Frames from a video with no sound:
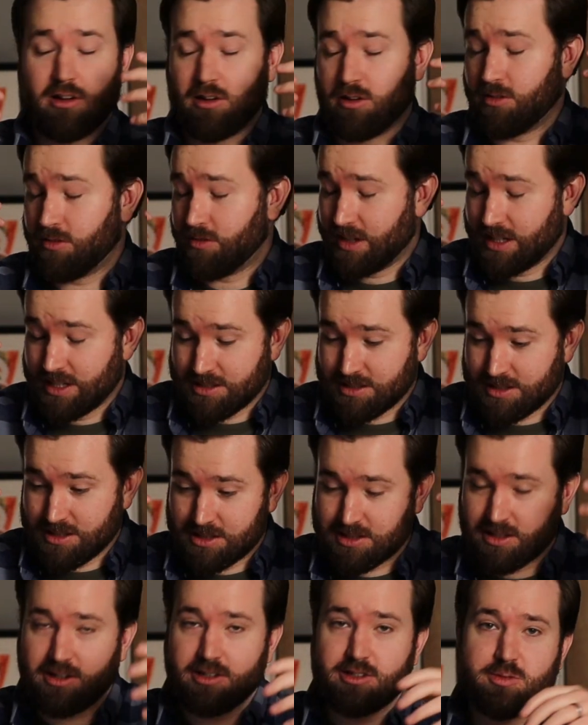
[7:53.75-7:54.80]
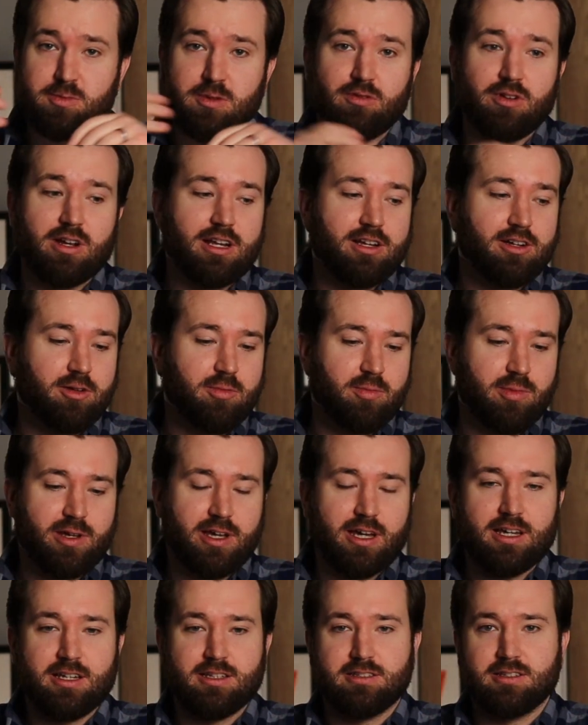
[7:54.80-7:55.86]
A lot of it is designed to be really
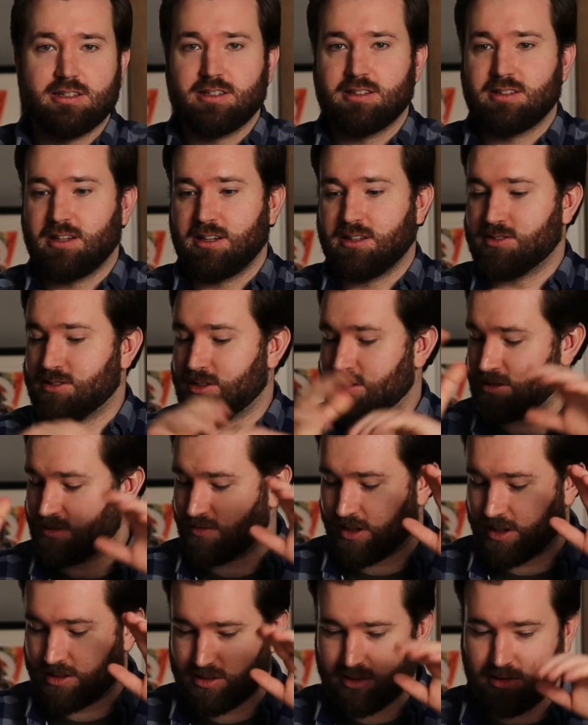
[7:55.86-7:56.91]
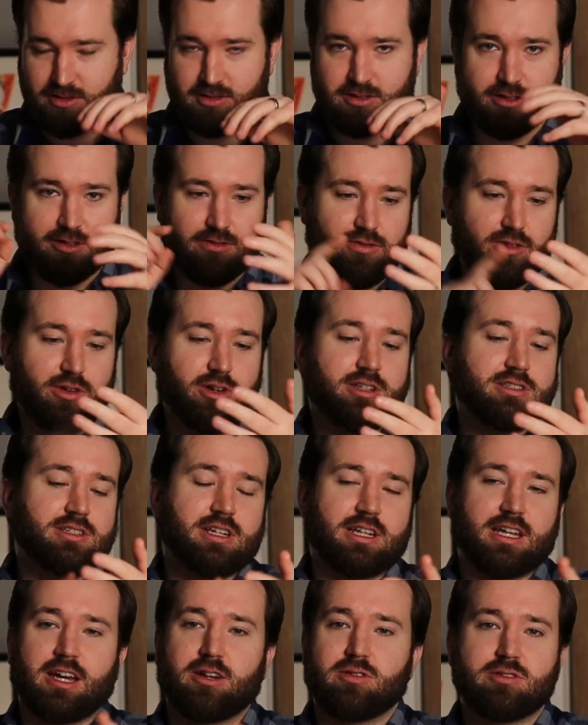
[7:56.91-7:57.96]
complicated. It justifies lots of lawyers and
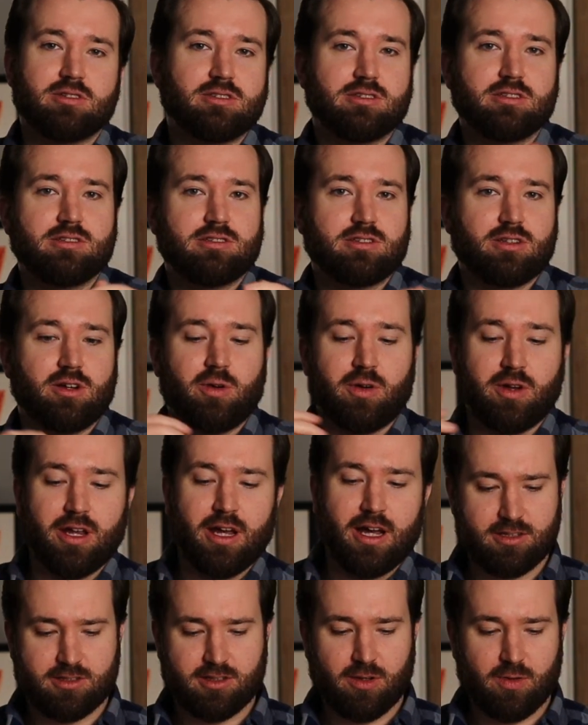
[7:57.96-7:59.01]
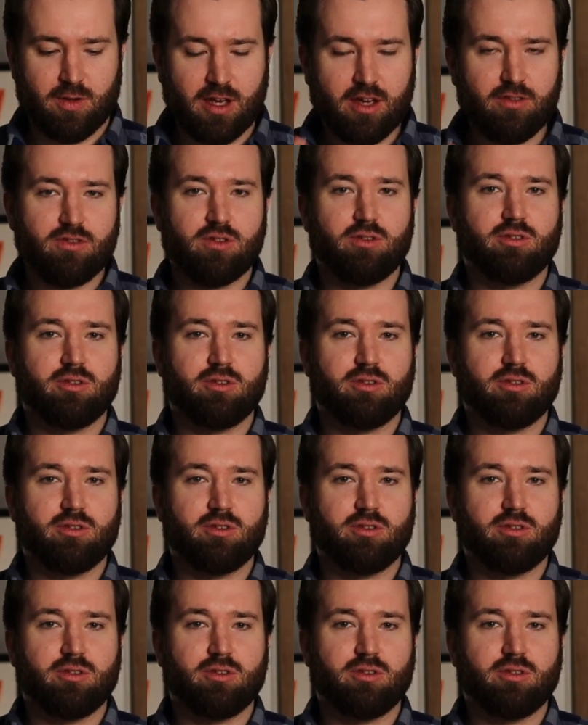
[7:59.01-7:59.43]
accountants and so on. And so if